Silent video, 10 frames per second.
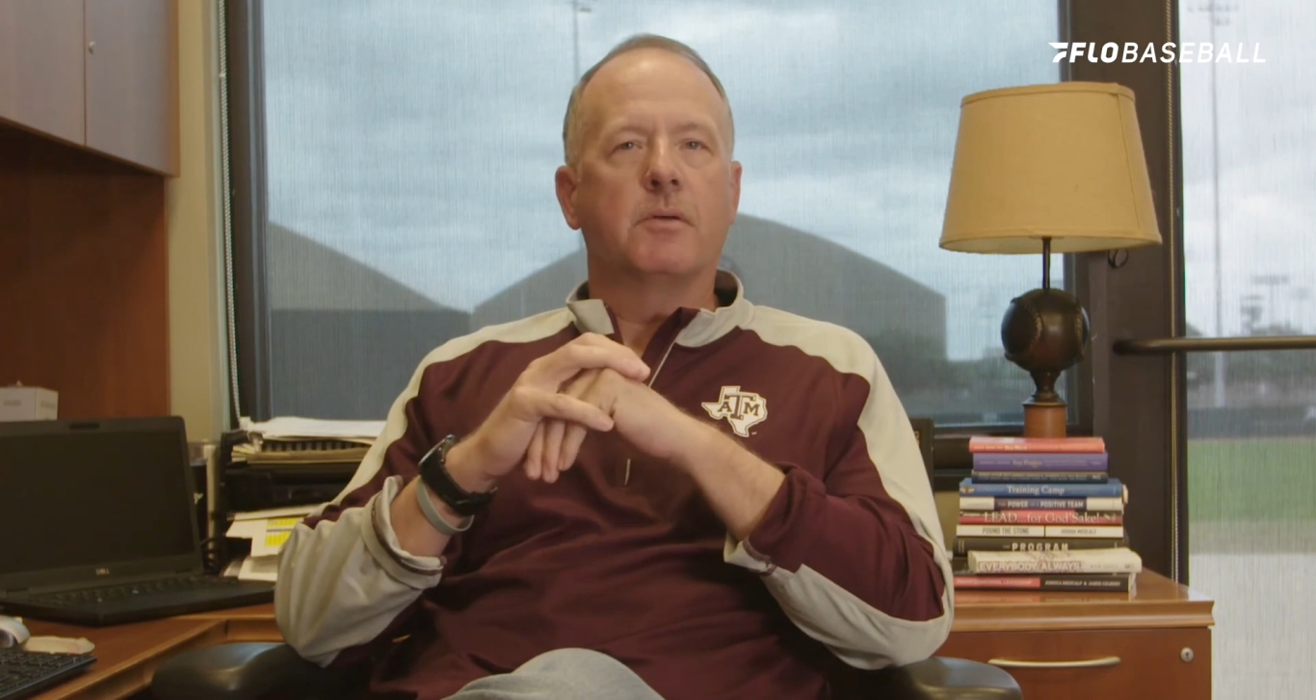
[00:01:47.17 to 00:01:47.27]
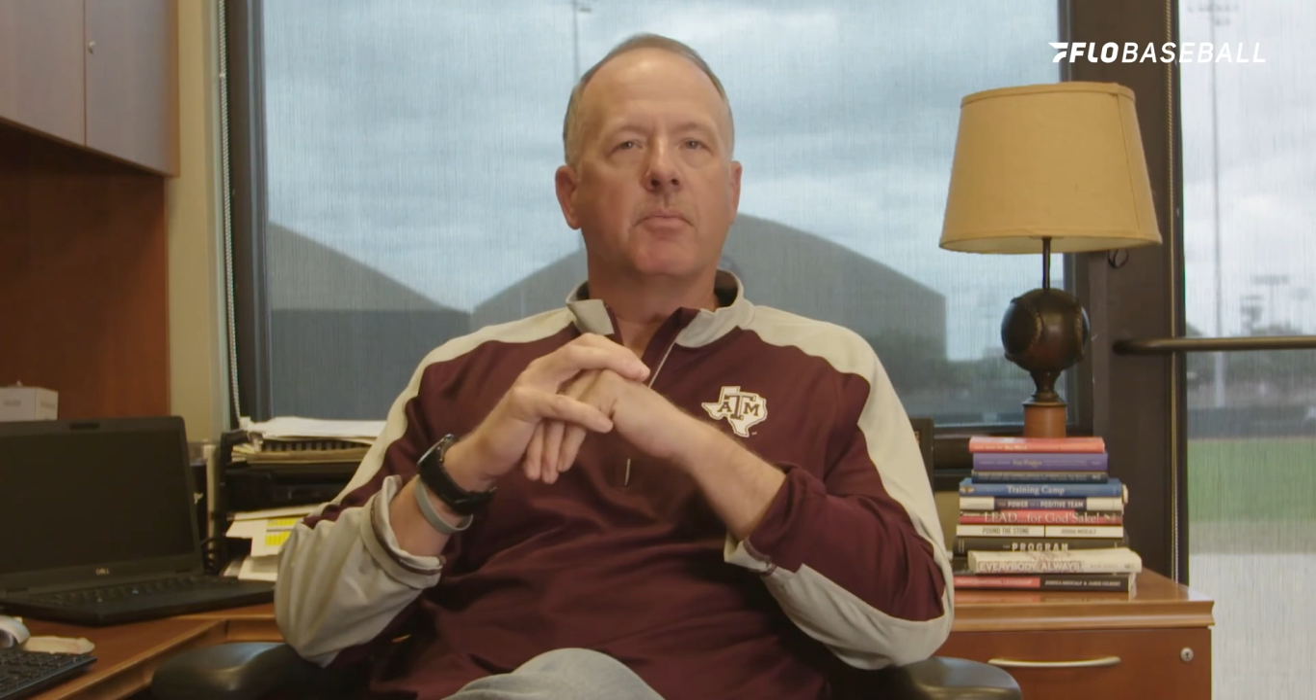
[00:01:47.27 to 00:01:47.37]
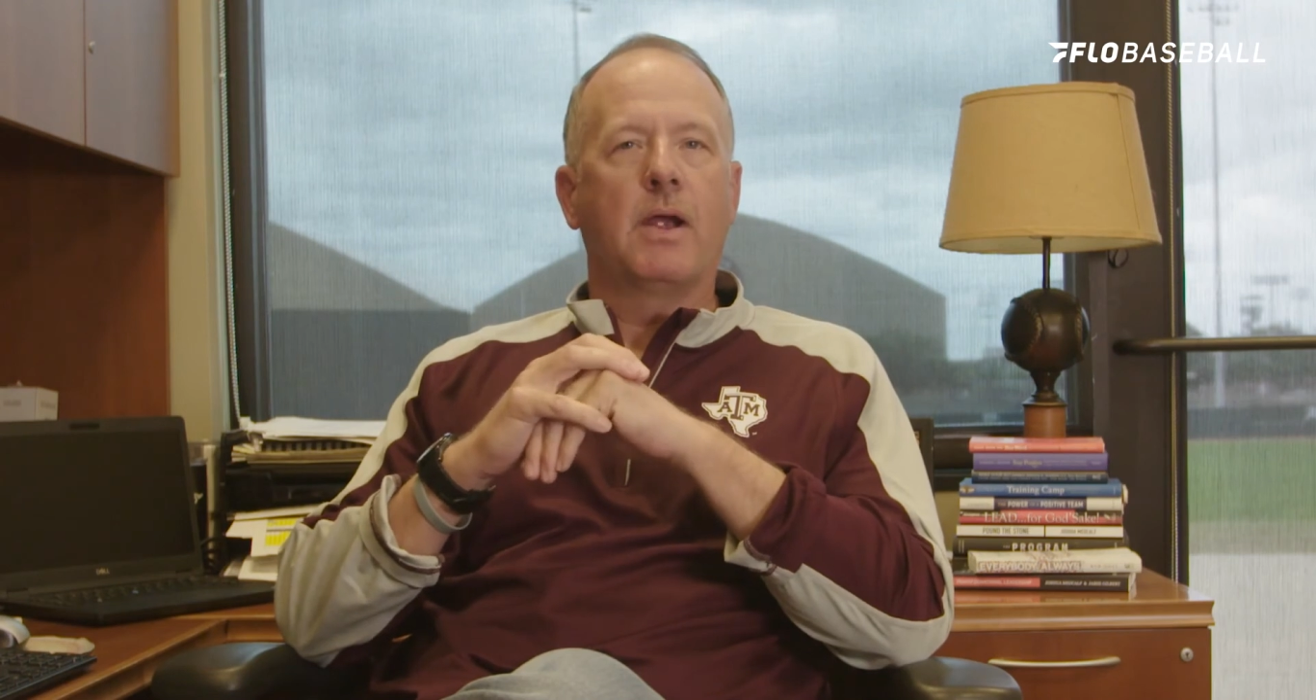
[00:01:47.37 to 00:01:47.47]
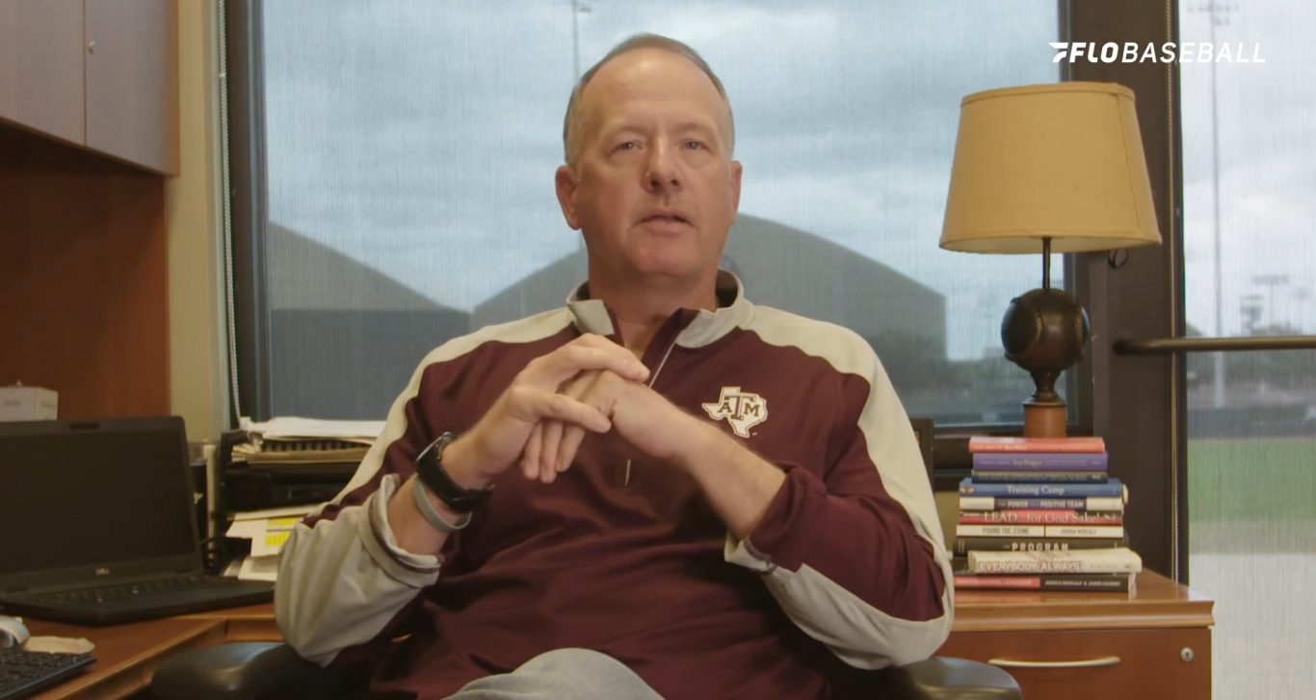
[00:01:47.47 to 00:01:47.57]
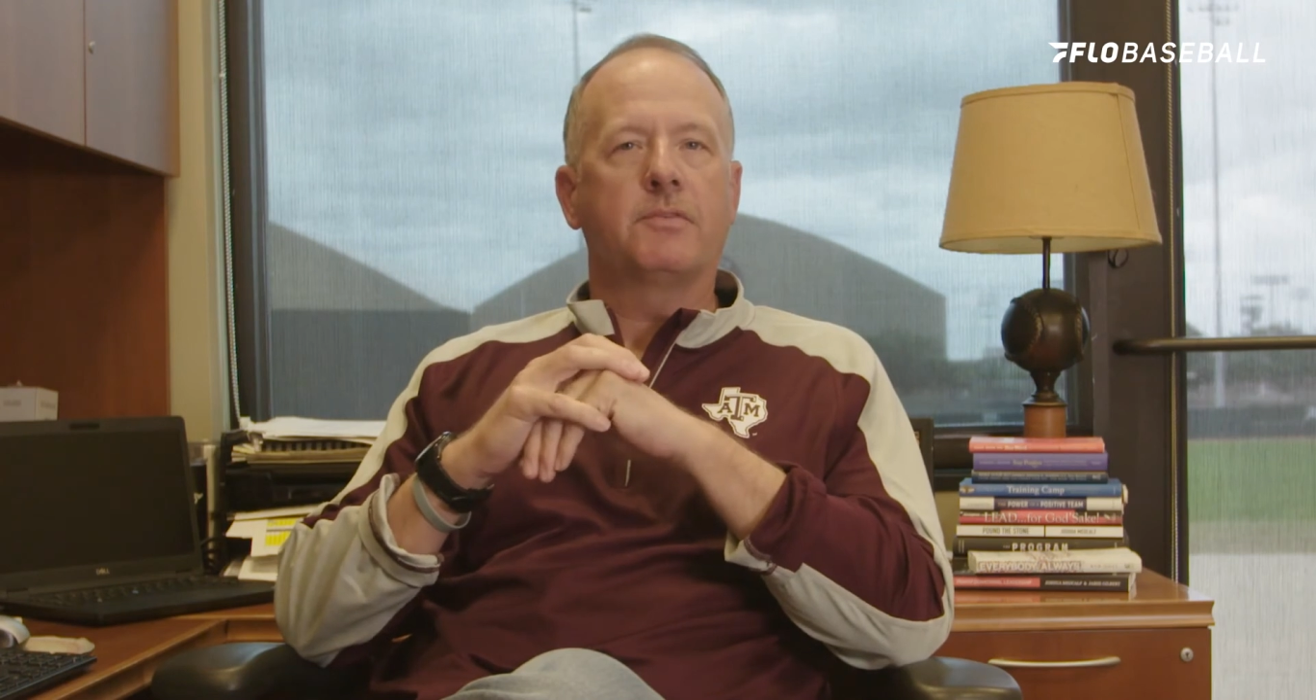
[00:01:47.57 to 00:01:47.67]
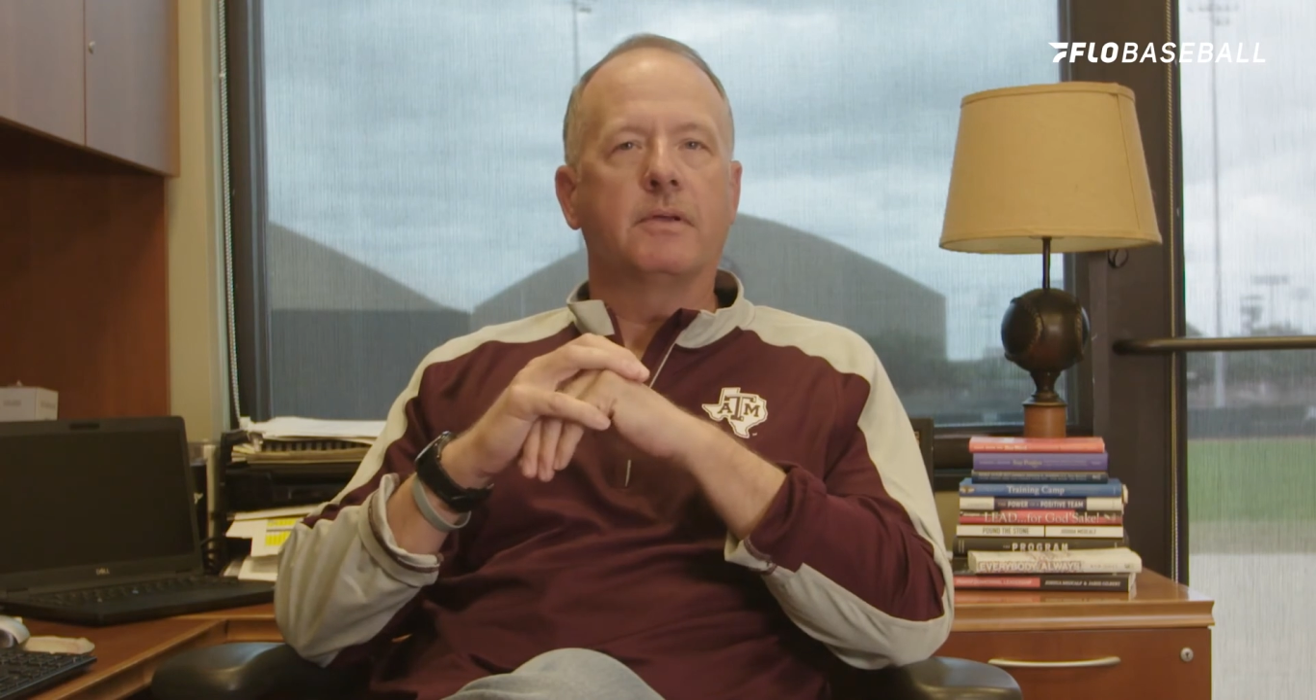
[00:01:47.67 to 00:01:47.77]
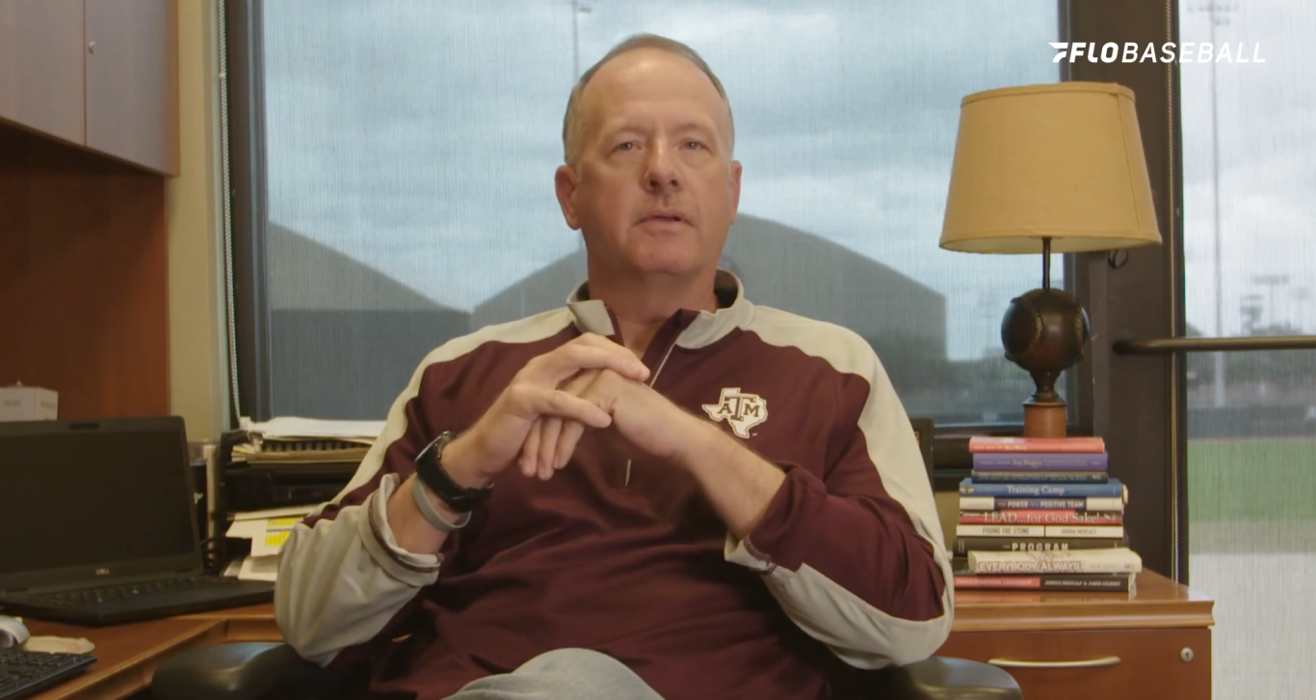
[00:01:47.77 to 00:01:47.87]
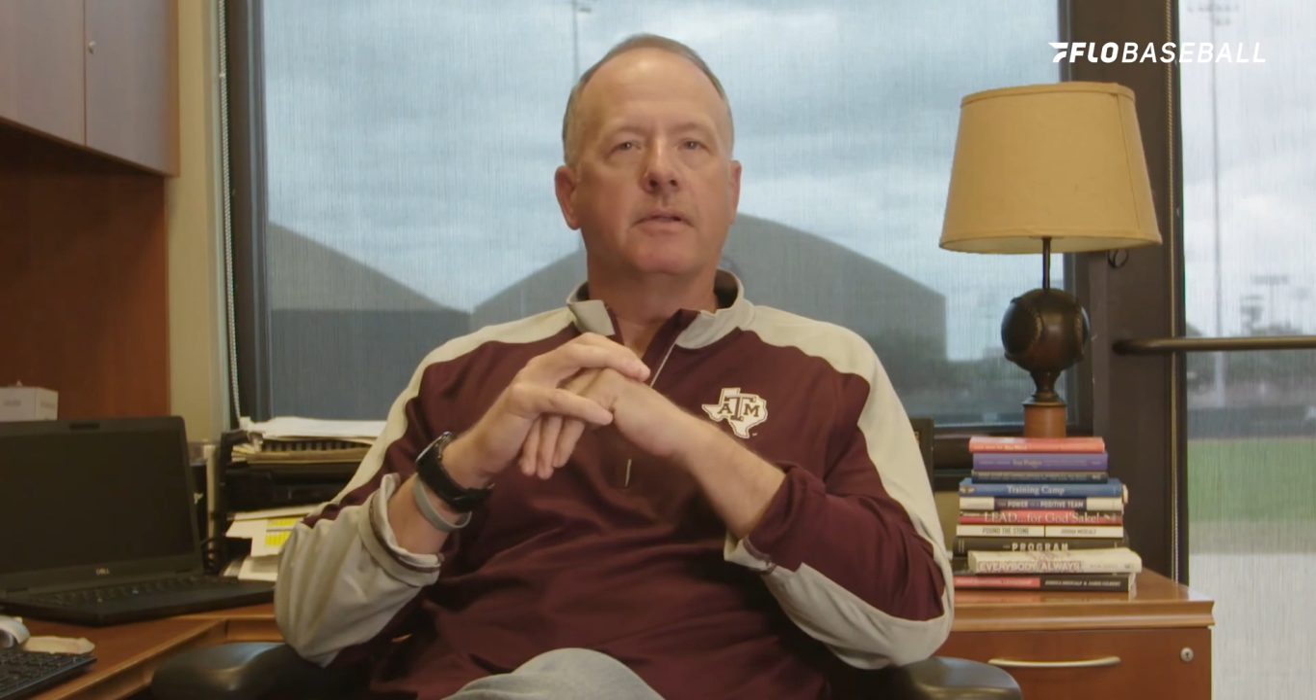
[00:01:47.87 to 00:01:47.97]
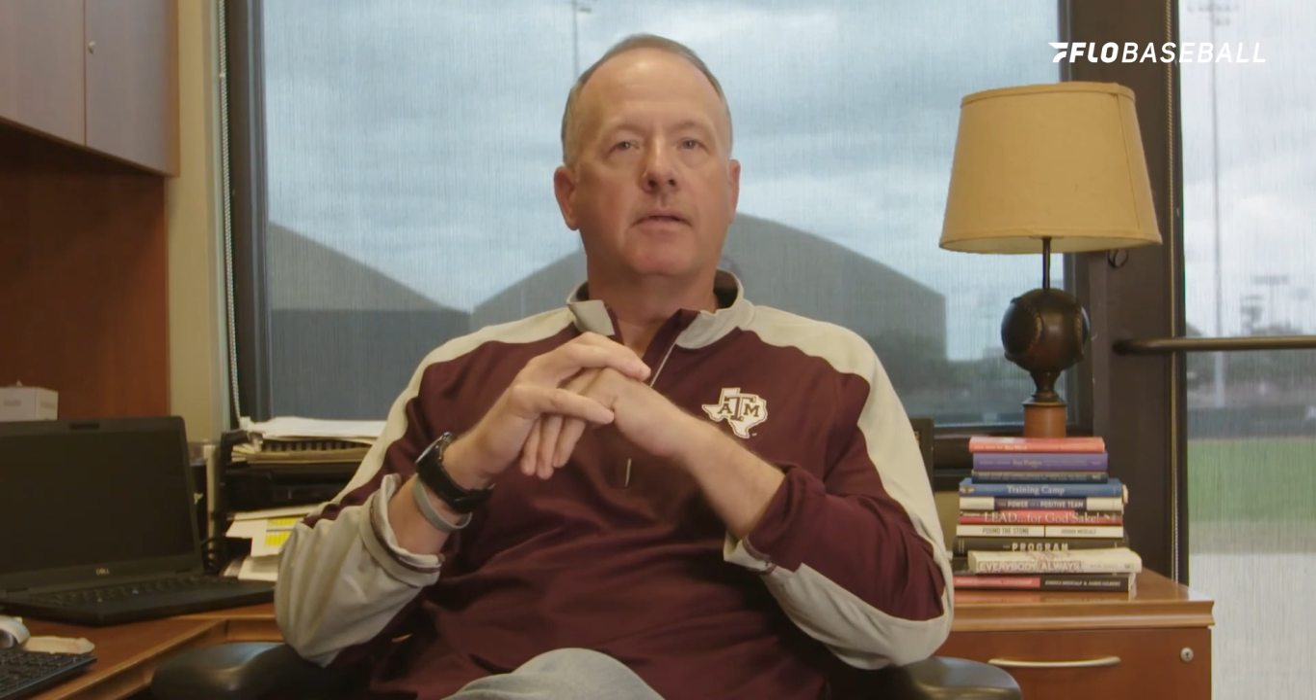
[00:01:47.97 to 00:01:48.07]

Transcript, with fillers: Nebraska.